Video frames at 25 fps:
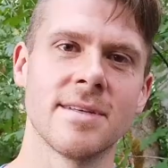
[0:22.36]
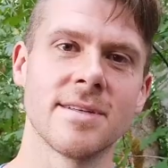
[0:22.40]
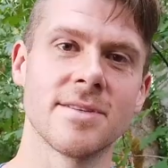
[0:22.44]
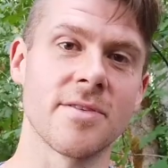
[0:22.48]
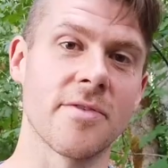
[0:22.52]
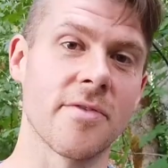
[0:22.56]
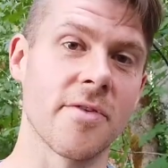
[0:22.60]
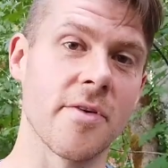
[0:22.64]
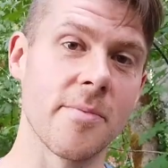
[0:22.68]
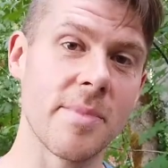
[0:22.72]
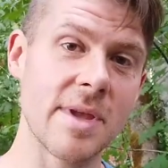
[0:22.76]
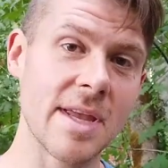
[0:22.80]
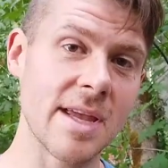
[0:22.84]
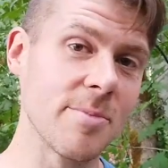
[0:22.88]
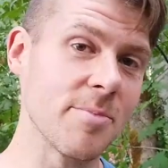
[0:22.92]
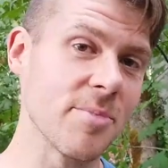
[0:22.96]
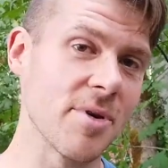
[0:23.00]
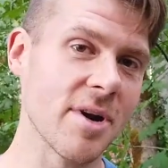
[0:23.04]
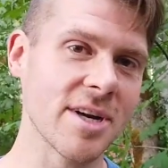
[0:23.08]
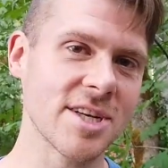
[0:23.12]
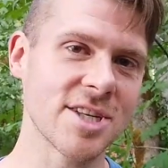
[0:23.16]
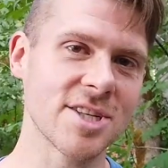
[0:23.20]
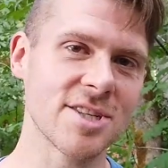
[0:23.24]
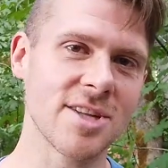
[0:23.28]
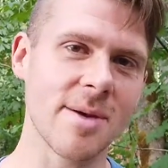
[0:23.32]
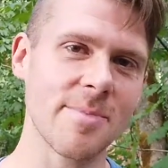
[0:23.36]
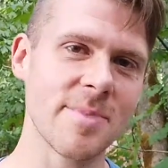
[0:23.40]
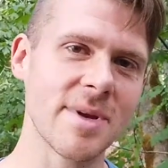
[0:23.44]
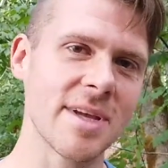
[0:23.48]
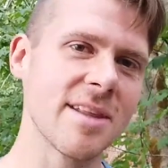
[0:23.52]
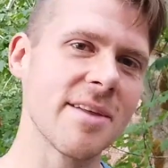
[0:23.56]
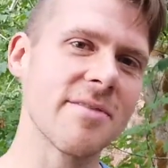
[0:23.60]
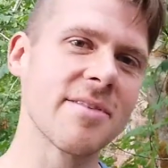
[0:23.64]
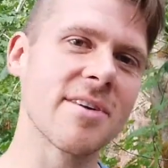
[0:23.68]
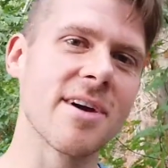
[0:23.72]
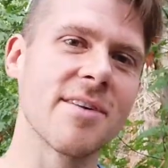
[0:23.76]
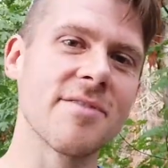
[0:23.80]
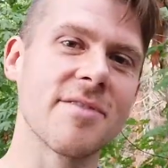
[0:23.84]
So for me in British Columbia,
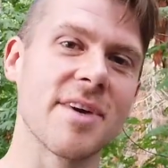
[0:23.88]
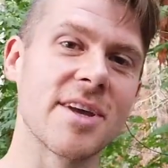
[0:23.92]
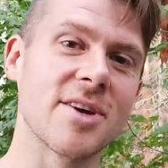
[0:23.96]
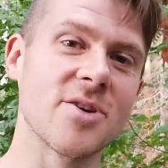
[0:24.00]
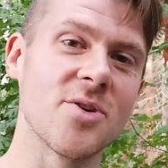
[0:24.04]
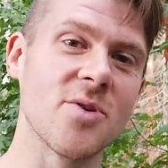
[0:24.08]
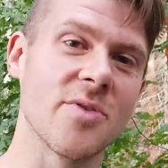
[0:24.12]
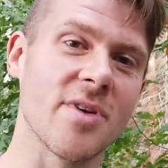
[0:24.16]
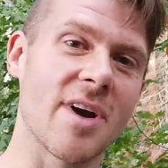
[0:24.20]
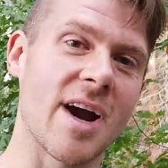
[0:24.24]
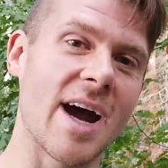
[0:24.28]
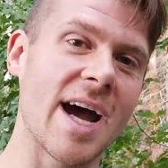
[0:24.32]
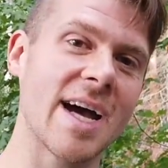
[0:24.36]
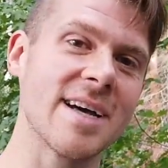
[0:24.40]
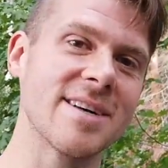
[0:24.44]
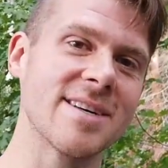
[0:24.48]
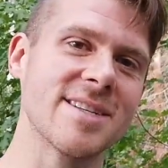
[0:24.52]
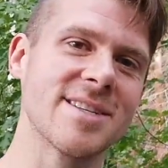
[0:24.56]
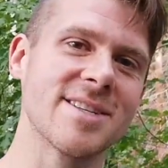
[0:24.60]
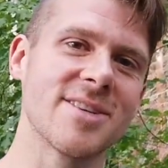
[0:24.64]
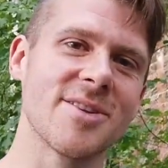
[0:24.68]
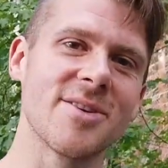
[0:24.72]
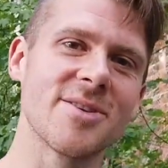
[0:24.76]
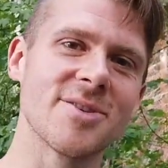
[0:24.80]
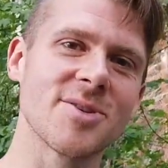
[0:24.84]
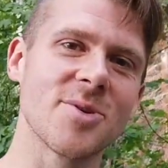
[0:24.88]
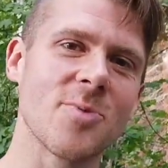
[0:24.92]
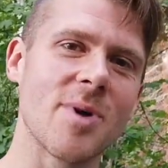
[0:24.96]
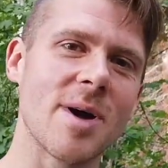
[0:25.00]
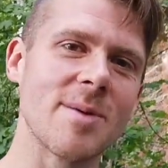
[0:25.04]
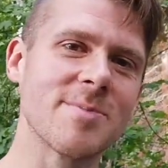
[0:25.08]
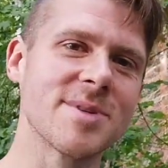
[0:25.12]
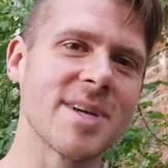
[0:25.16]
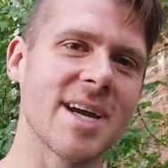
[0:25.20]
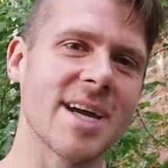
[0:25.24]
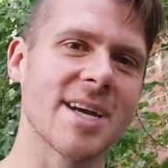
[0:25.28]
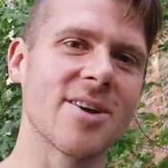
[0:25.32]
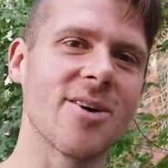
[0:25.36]
living on Vancouver Island, there's a
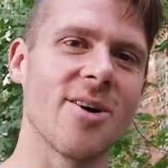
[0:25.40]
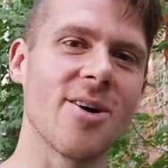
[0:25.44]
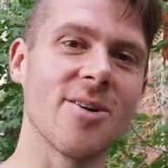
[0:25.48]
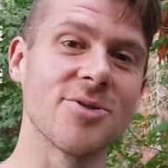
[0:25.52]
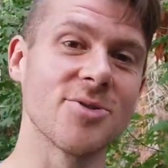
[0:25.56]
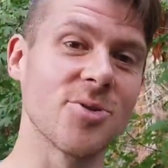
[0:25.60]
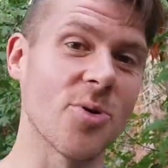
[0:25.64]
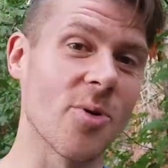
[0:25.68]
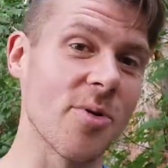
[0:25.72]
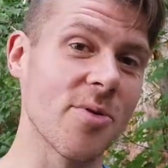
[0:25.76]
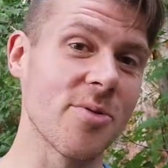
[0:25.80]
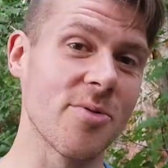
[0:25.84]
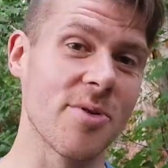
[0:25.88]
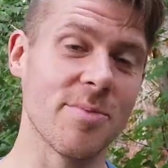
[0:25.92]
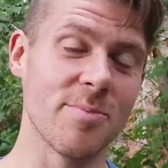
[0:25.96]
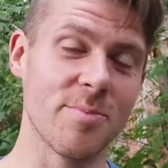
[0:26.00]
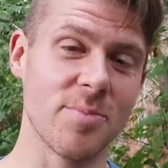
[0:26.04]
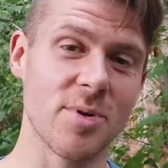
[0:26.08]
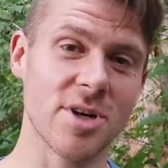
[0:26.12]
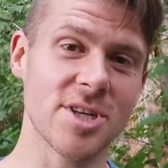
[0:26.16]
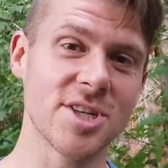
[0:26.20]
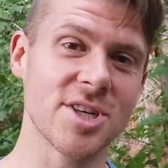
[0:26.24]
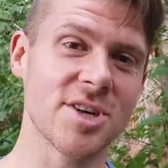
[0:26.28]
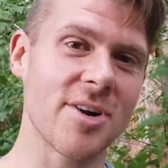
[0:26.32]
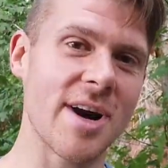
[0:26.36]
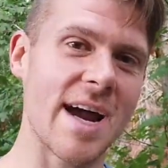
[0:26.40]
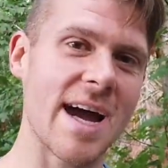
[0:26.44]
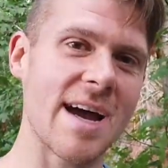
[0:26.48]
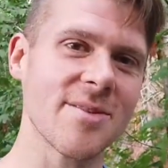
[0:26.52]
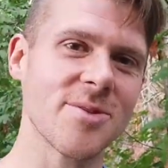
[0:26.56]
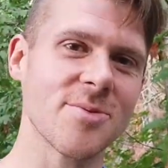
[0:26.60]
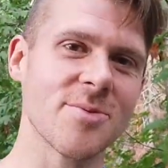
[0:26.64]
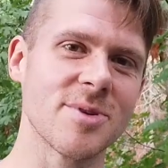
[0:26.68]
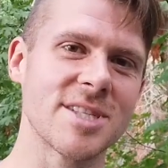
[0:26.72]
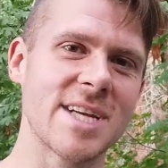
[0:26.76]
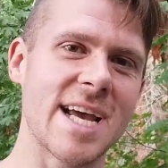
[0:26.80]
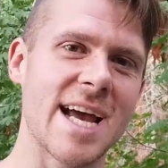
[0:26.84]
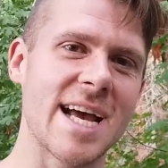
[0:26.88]
website called Northern
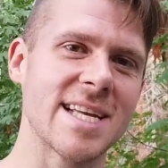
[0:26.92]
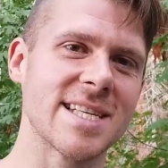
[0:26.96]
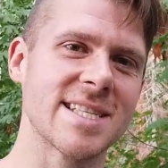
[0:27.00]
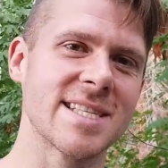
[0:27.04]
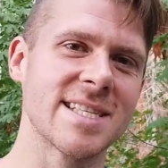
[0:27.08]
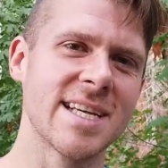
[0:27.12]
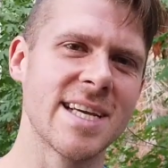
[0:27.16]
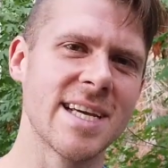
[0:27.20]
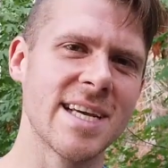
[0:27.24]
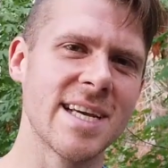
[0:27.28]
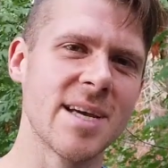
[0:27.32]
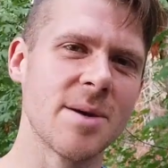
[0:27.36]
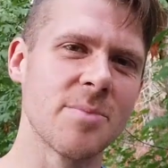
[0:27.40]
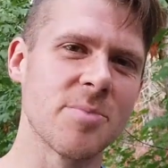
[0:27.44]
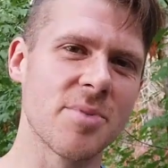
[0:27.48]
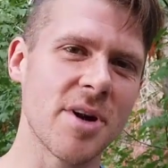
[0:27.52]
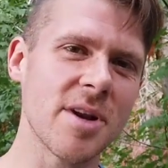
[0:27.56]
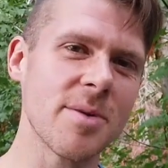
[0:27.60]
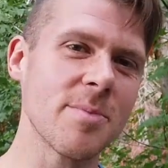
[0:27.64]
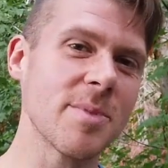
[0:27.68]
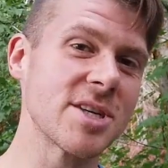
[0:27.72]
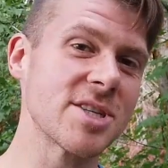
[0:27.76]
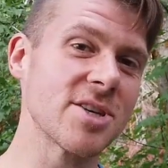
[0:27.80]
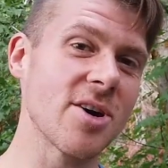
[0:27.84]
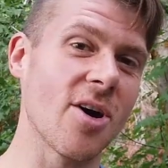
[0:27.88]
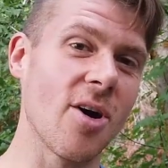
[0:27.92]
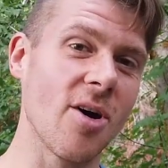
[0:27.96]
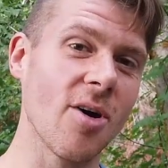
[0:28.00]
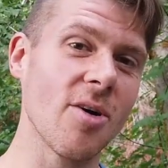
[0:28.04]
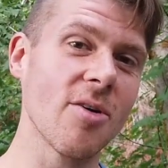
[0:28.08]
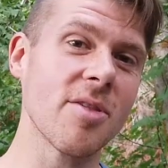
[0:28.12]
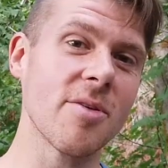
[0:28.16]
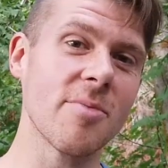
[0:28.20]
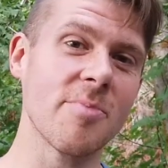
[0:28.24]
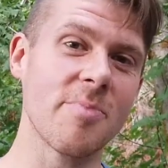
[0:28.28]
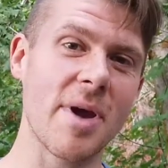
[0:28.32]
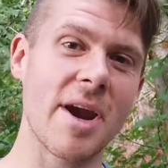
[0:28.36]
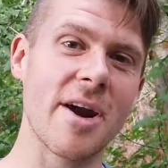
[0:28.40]
Bushcraft, which has pretty much
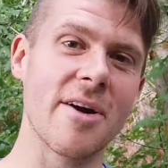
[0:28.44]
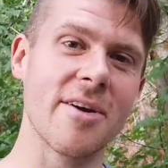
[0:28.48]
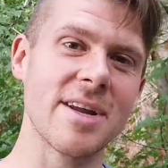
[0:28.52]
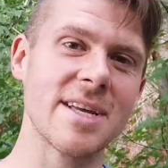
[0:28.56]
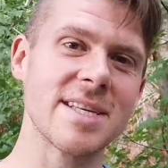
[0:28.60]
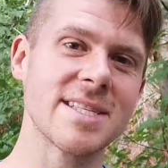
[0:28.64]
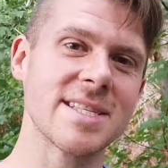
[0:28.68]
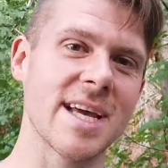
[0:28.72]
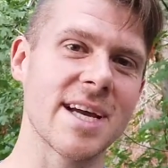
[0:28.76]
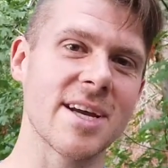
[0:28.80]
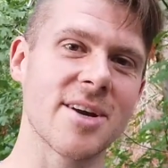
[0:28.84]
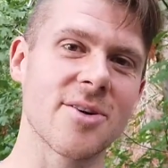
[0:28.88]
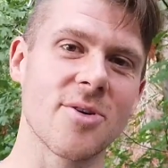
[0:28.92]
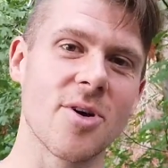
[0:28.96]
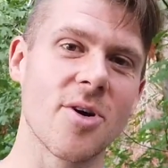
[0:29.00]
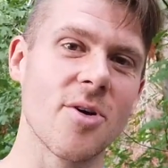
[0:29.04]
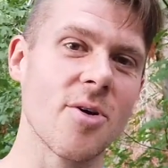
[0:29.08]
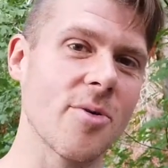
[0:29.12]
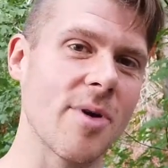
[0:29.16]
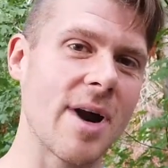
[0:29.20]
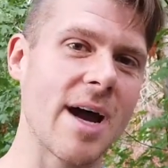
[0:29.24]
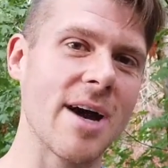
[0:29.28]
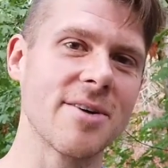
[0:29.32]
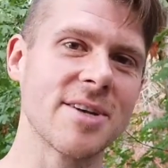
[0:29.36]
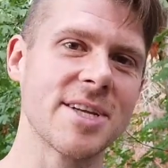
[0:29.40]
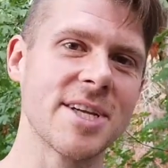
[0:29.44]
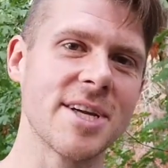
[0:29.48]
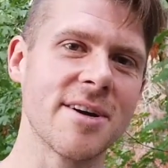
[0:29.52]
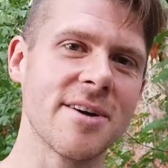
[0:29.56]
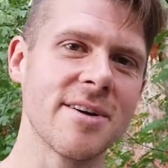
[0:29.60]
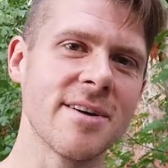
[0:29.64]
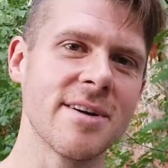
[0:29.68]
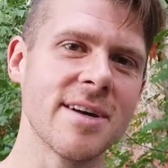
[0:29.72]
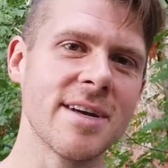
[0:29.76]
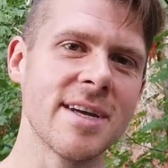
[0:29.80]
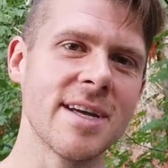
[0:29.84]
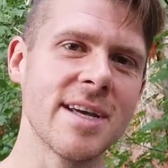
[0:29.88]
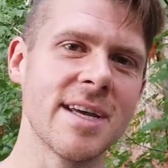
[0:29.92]
all the berries that grow around here.